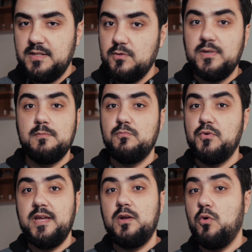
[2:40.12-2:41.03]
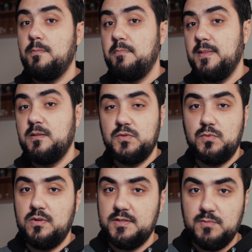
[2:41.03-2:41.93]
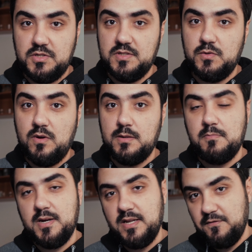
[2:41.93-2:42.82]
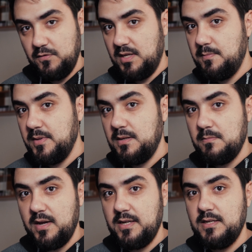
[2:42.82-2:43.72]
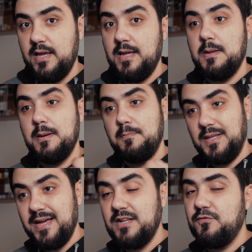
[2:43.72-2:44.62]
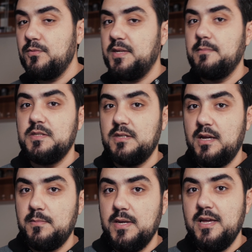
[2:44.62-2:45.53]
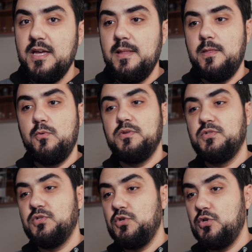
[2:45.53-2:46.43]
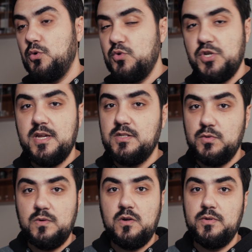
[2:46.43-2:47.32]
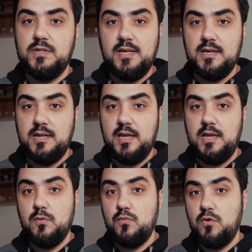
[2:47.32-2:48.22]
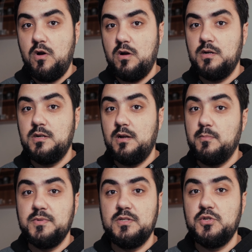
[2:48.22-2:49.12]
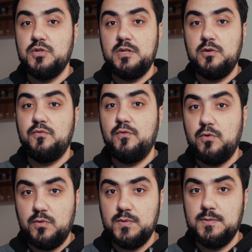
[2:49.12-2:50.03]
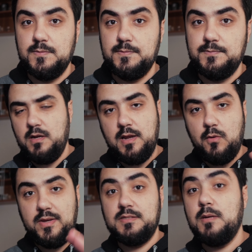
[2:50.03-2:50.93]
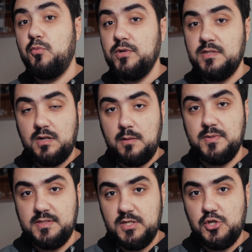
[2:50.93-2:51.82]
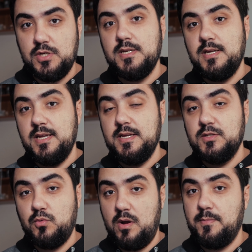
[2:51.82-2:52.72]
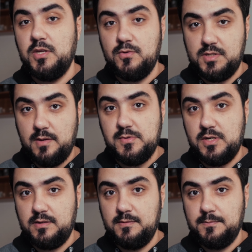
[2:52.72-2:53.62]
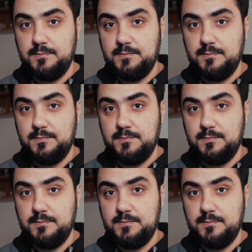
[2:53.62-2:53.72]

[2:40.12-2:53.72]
you can break or bend this rule as much as you want, but if you keep it in mind and apply it from time to time, there is no chance you're going to get a wrong composition in your photos. Now, a subpoint to composition is cropping your subject.